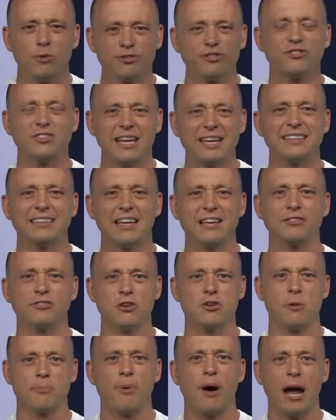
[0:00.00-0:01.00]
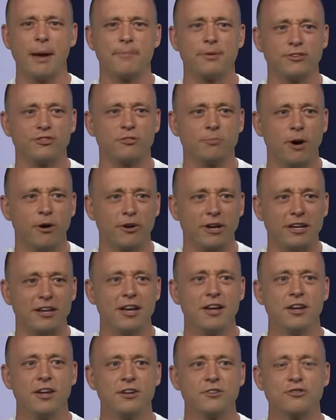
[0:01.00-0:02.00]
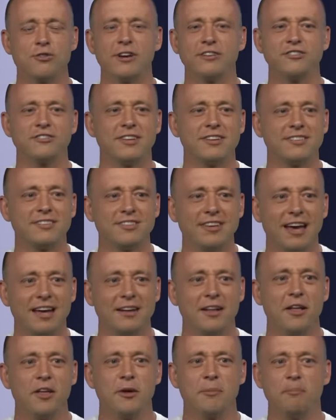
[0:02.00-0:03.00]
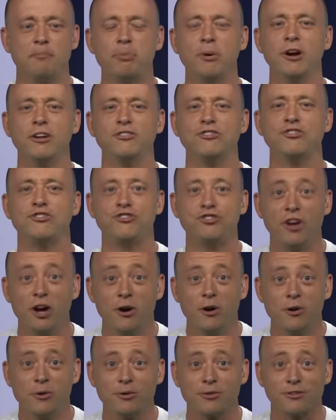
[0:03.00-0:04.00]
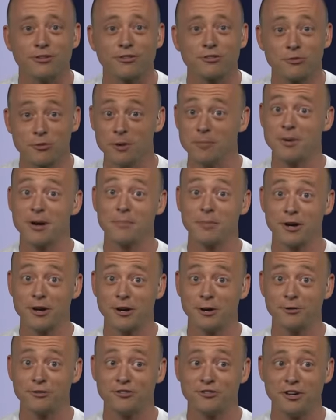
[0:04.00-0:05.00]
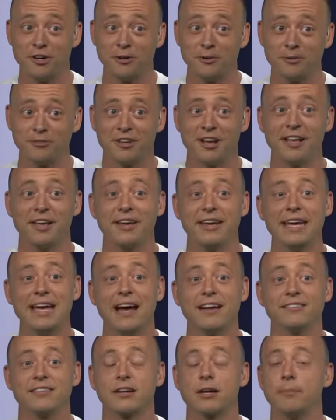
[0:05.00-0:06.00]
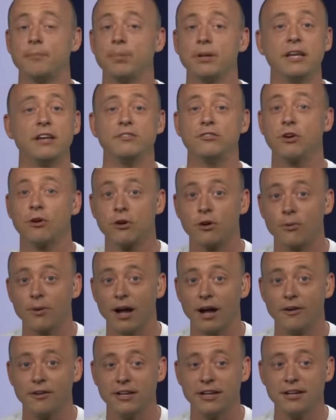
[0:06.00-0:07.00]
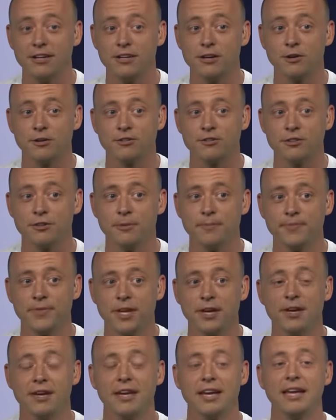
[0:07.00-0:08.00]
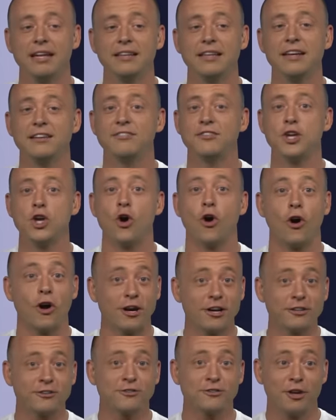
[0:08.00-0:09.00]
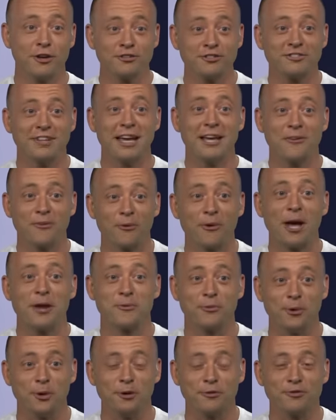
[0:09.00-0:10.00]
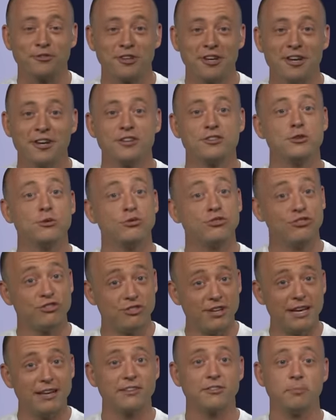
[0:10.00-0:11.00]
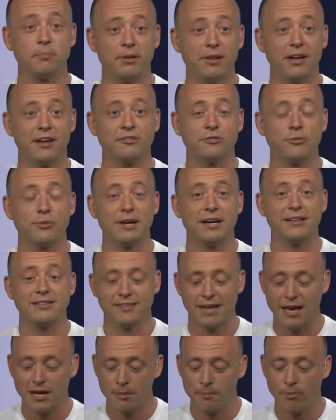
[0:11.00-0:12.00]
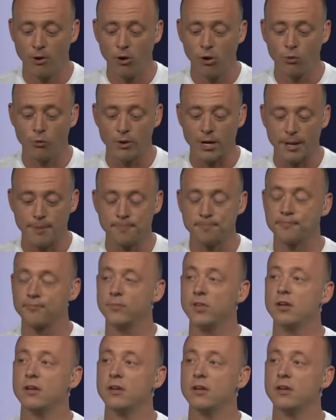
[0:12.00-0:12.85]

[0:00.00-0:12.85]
we'll stick this in your pipe and smoke it. Tristan said, Butch Jones. Remember Coach Jones? He has a complete turnaround in year two. He leads the Arkansas State Red Wolves to six-plus wins and a bowl win.